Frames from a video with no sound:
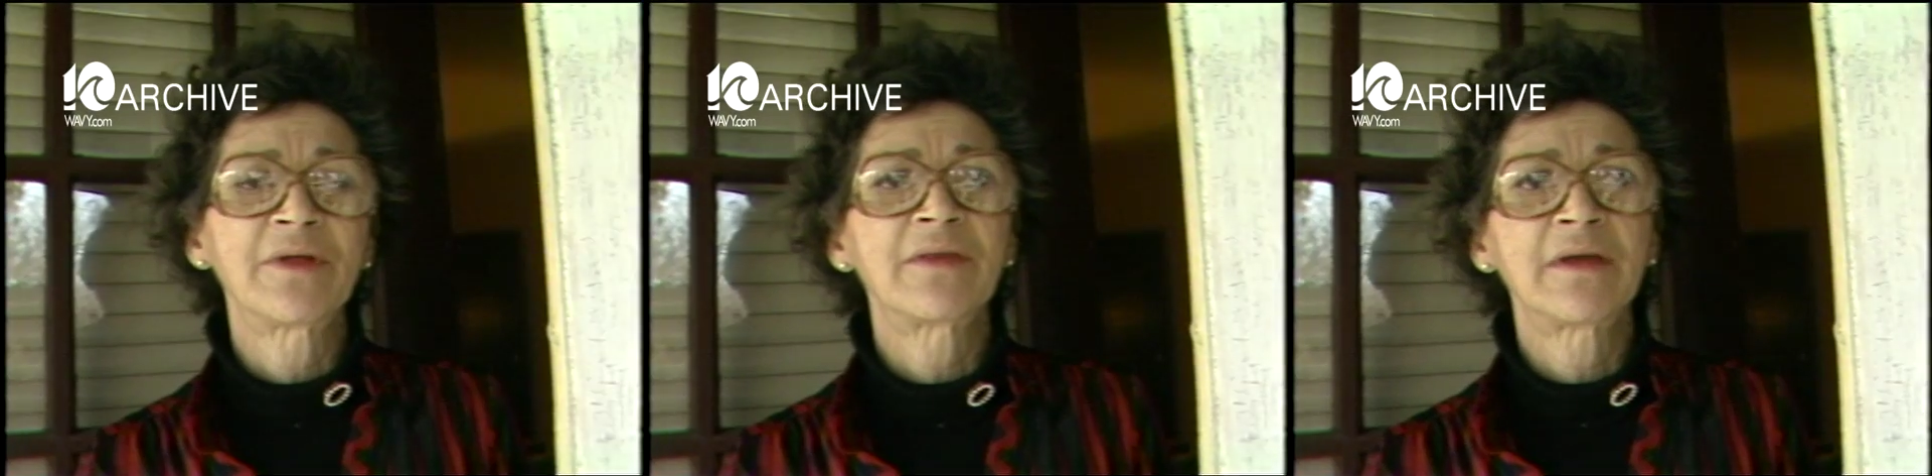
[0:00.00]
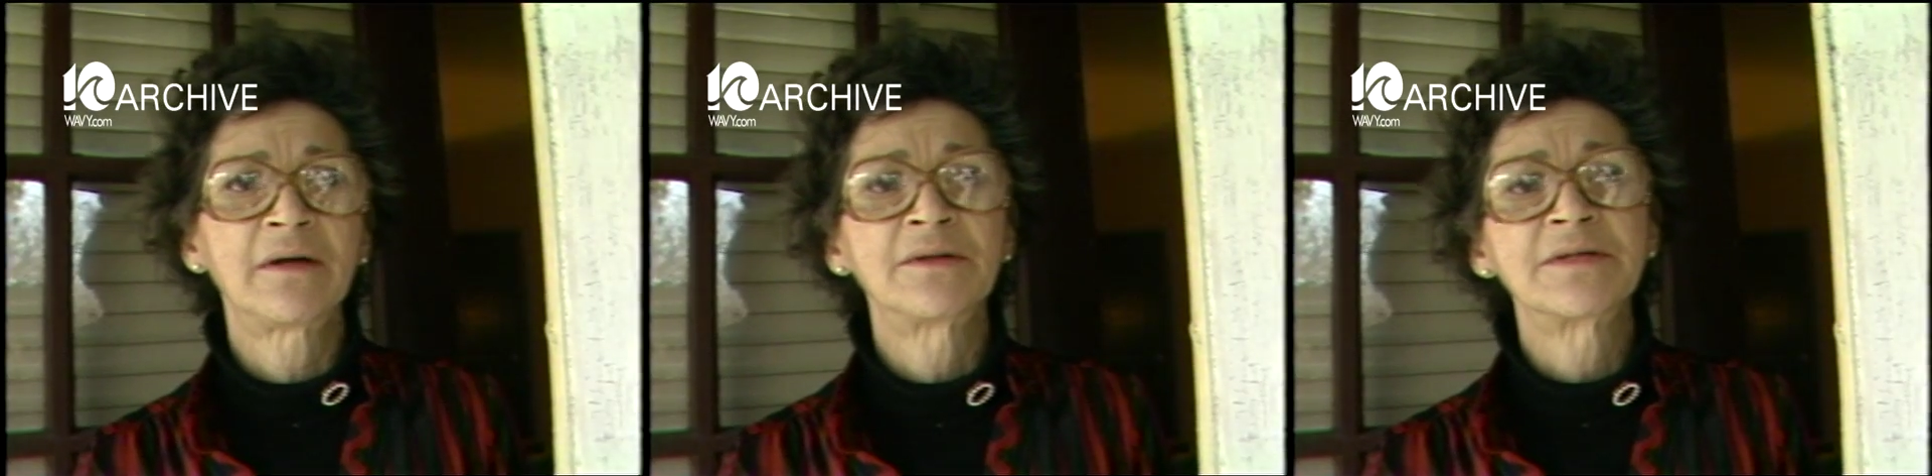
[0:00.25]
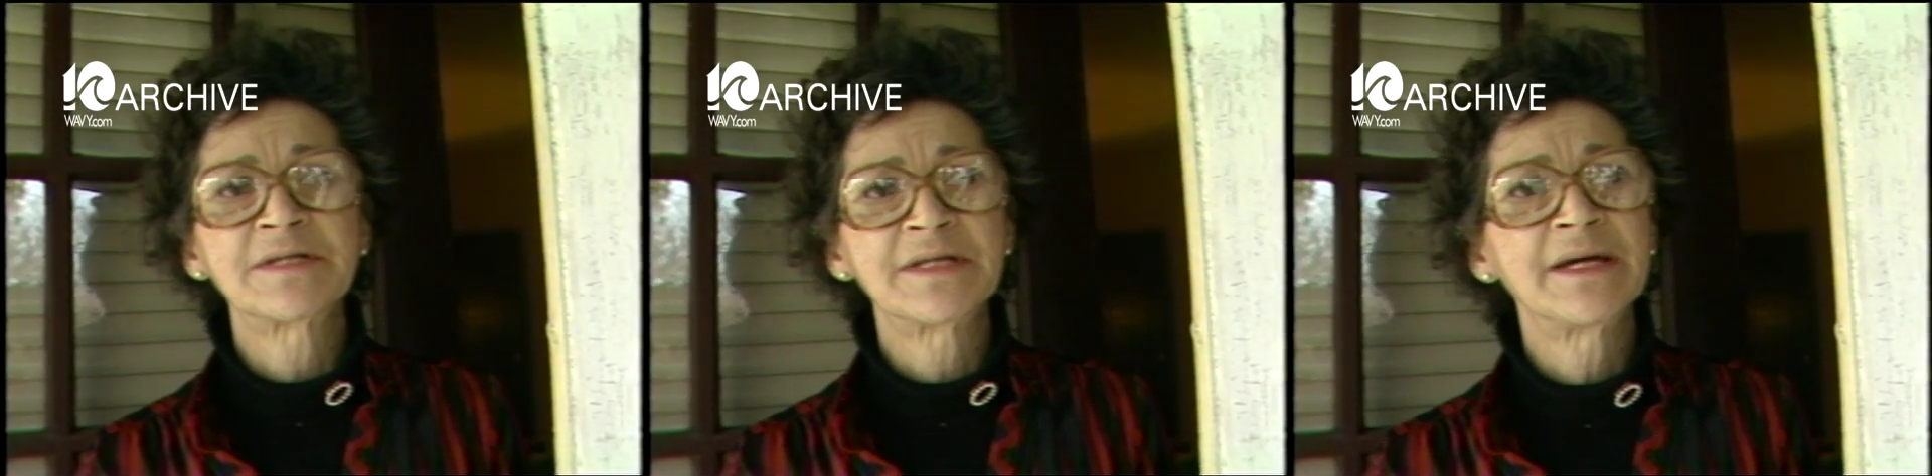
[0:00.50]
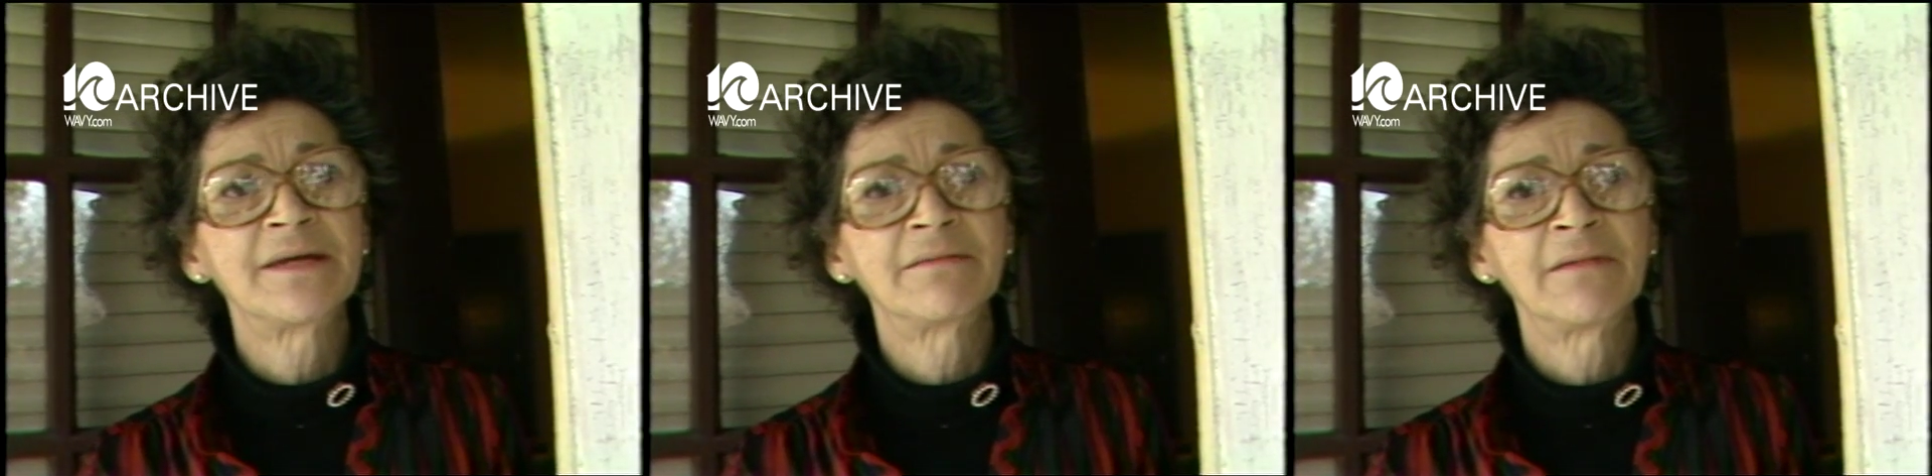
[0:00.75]
There are
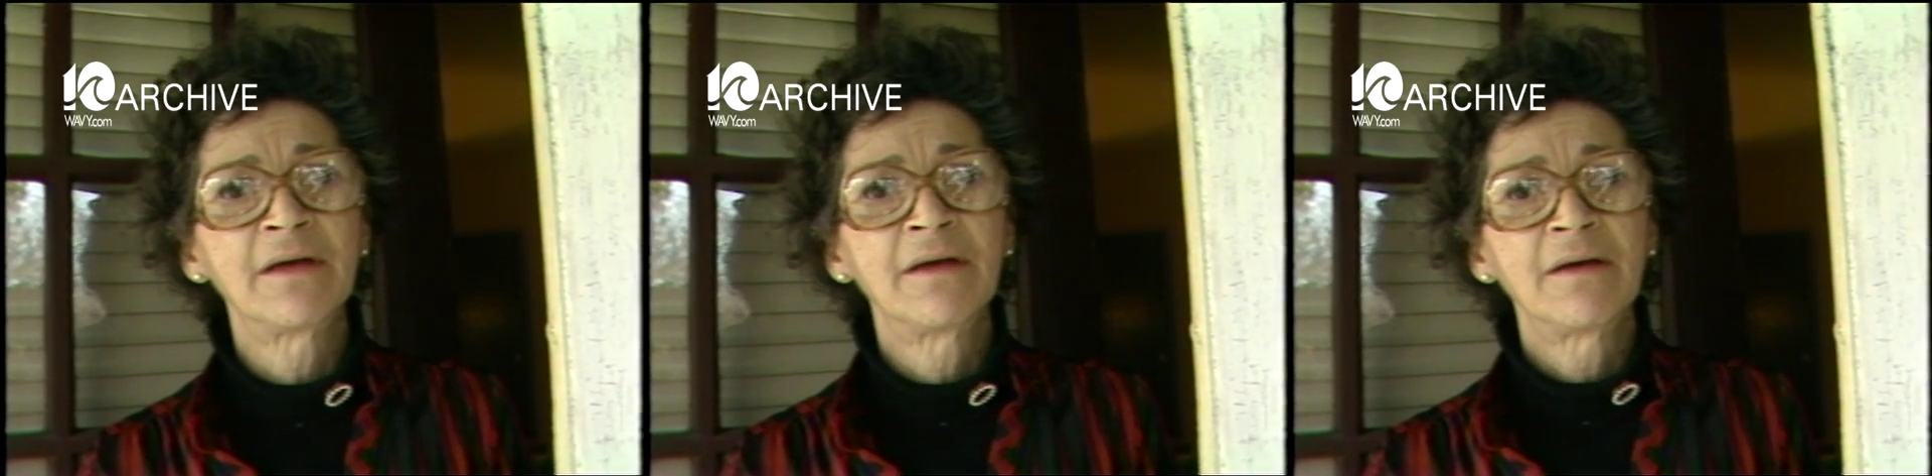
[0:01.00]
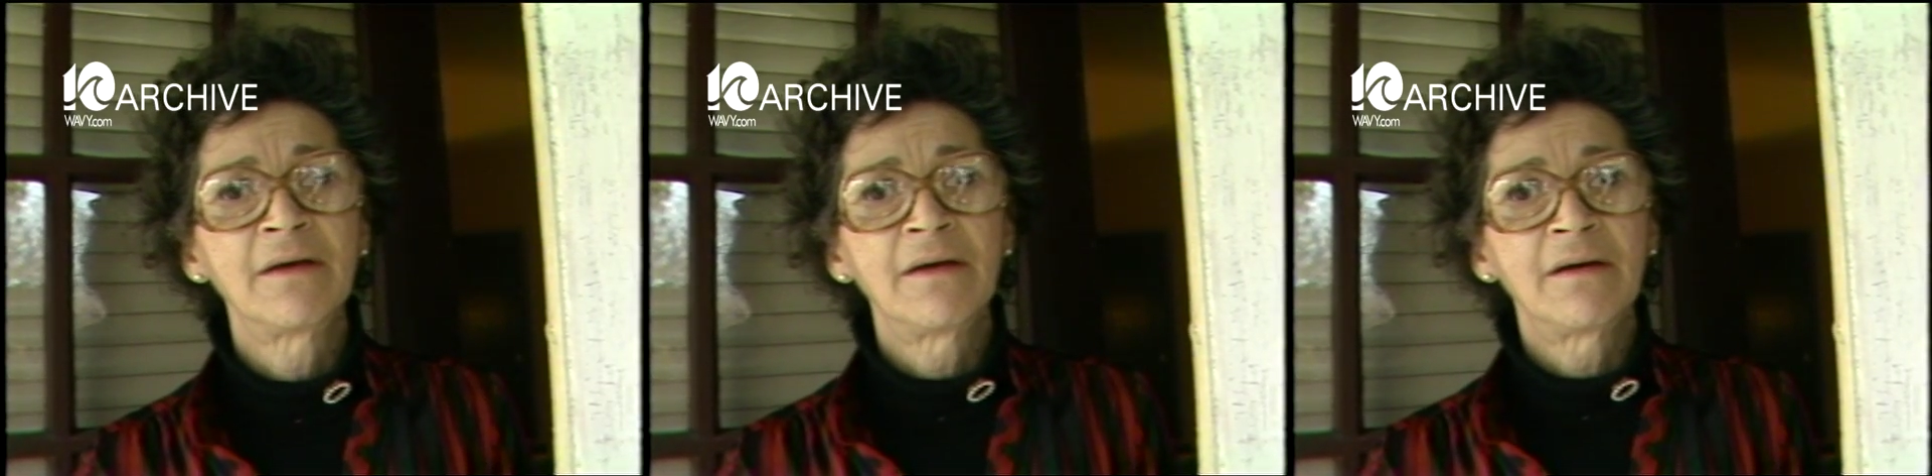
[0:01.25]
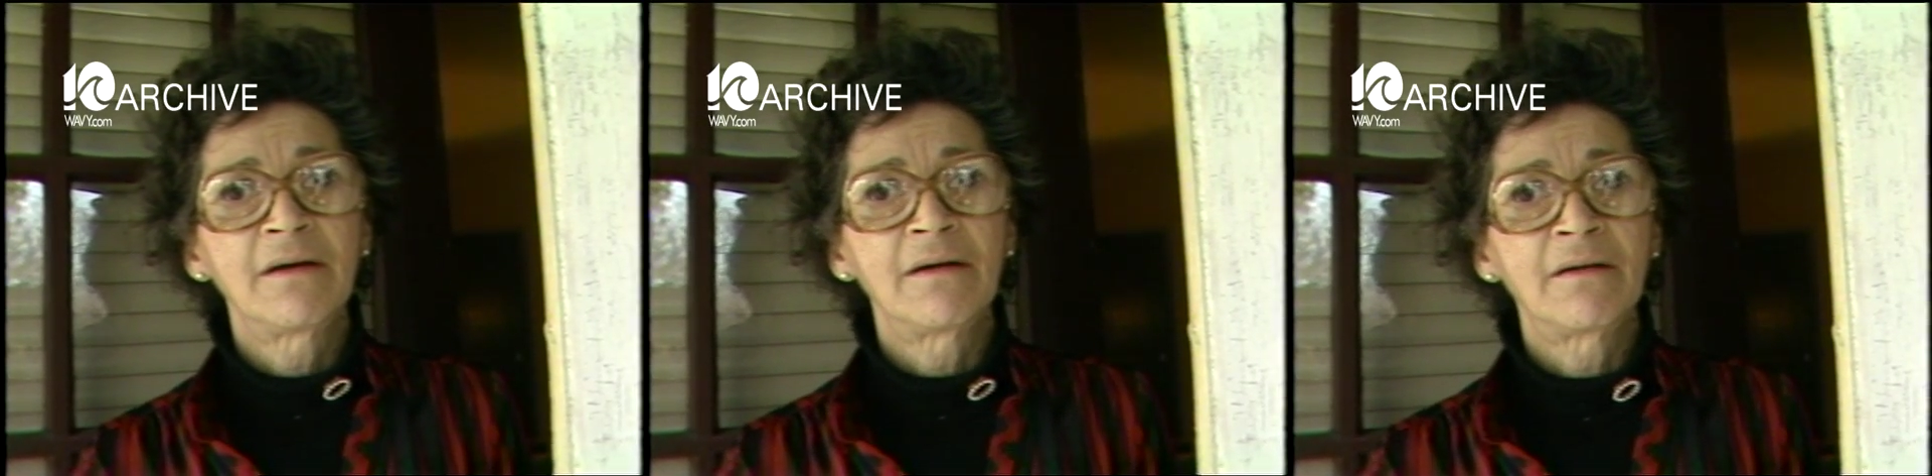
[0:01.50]
those who are upset by the